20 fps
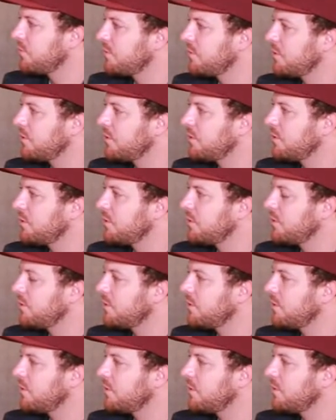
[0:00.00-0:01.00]

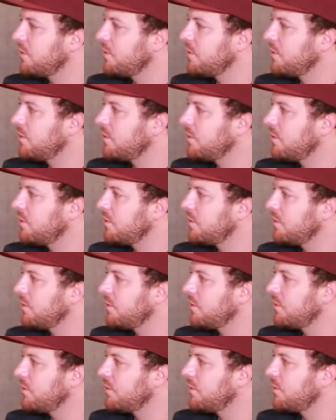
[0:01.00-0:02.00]

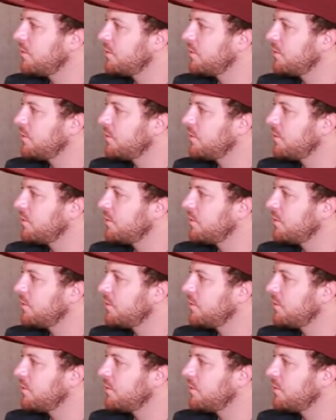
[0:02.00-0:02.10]
The person shown says nothing.